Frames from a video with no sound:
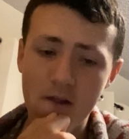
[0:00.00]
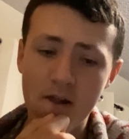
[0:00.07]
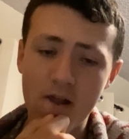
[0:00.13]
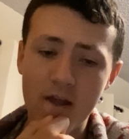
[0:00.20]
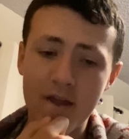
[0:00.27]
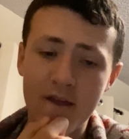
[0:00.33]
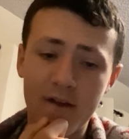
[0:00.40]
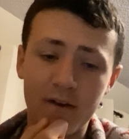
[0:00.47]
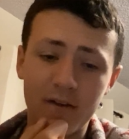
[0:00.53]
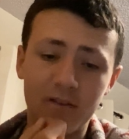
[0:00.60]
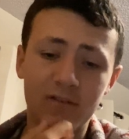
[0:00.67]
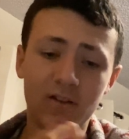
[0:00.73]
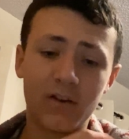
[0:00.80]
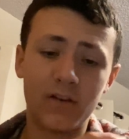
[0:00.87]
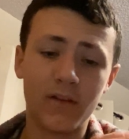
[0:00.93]
And he
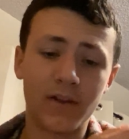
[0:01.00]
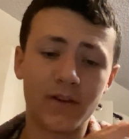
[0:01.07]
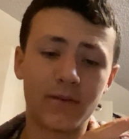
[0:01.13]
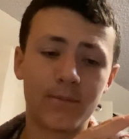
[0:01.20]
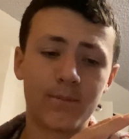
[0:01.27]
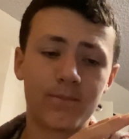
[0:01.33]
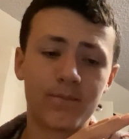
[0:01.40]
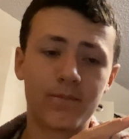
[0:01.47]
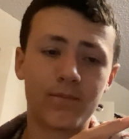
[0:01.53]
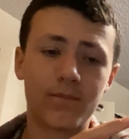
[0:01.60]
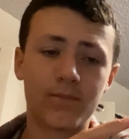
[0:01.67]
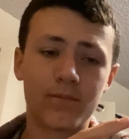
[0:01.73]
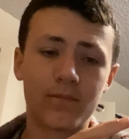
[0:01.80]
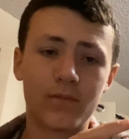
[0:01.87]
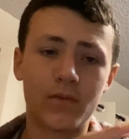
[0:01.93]
said, like,
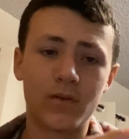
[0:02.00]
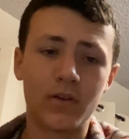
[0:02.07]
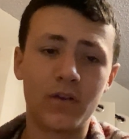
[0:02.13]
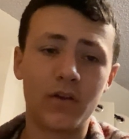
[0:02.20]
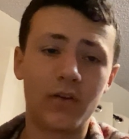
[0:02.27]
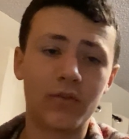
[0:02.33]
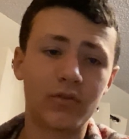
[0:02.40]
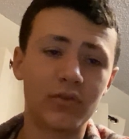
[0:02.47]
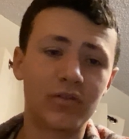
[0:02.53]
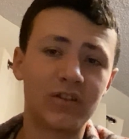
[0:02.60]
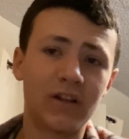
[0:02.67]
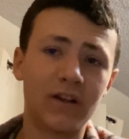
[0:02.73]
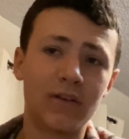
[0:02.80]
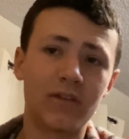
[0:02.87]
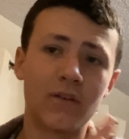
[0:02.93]
he also
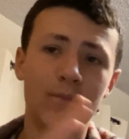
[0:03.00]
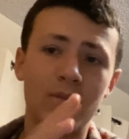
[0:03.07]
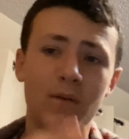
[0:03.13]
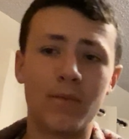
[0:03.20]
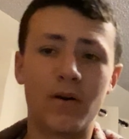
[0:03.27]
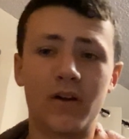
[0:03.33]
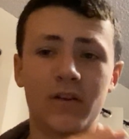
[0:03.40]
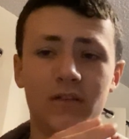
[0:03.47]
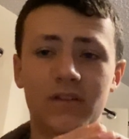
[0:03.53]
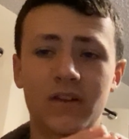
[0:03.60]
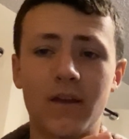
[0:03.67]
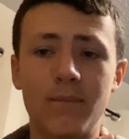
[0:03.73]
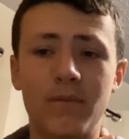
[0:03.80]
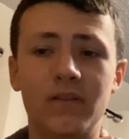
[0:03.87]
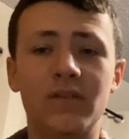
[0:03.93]
said something about
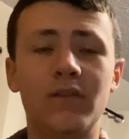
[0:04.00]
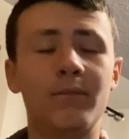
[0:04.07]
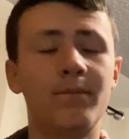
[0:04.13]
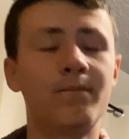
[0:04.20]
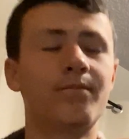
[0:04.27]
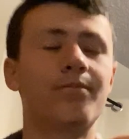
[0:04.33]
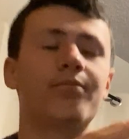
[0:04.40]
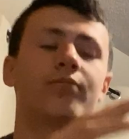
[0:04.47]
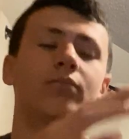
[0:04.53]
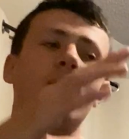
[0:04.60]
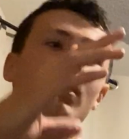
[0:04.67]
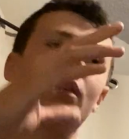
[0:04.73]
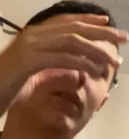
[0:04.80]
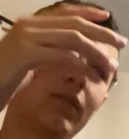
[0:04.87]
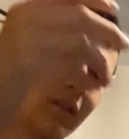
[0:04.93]
escapism.
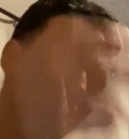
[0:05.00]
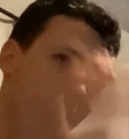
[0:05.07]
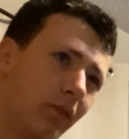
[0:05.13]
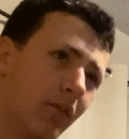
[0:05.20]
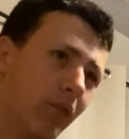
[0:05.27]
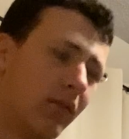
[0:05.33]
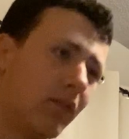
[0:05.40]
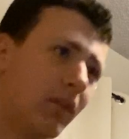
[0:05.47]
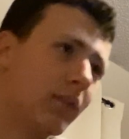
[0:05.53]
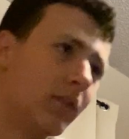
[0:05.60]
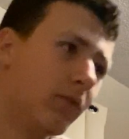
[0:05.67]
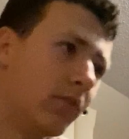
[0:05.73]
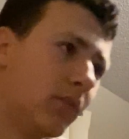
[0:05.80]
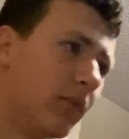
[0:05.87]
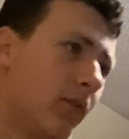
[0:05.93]
It's like
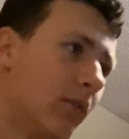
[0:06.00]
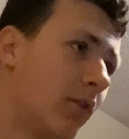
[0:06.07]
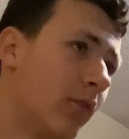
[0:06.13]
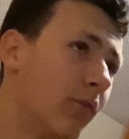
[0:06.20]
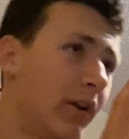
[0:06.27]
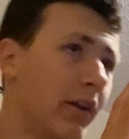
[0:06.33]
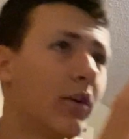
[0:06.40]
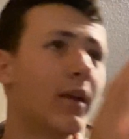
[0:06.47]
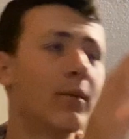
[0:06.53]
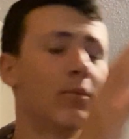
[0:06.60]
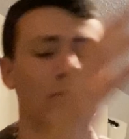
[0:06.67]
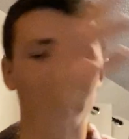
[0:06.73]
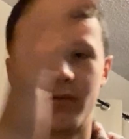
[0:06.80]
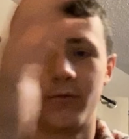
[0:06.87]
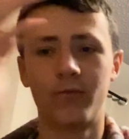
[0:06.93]
or video games
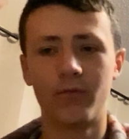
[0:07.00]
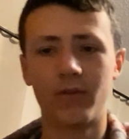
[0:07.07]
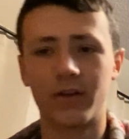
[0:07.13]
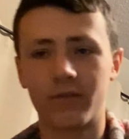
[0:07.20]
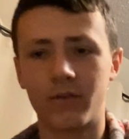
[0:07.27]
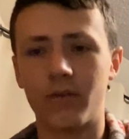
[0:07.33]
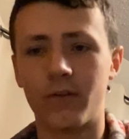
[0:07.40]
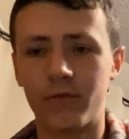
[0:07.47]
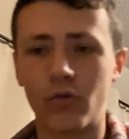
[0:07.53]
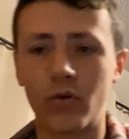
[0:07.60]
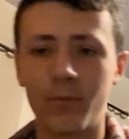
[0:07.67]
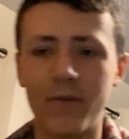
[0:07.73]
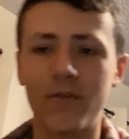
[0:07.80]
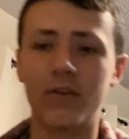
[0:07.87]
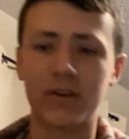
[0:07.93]
are like a
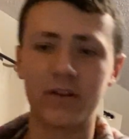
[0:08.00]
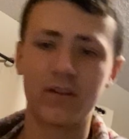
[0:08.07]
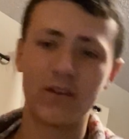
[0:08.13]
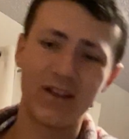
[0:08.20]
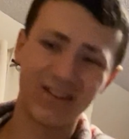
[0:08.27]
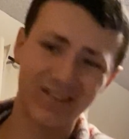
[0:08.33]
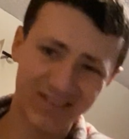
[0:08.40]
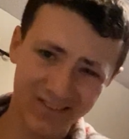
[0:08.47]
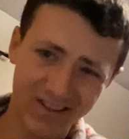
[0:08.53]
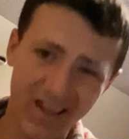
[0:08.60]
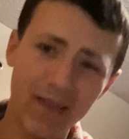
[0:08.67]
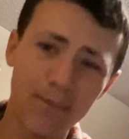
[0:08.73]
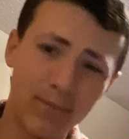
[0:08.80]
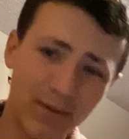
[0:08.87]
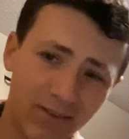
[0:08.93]
form of
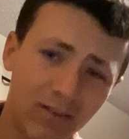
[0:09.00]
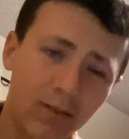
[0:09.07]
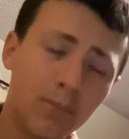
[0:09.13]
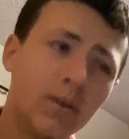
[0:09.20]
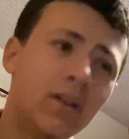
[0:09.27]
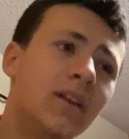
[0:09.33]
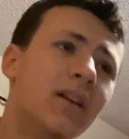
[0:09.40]
escapism.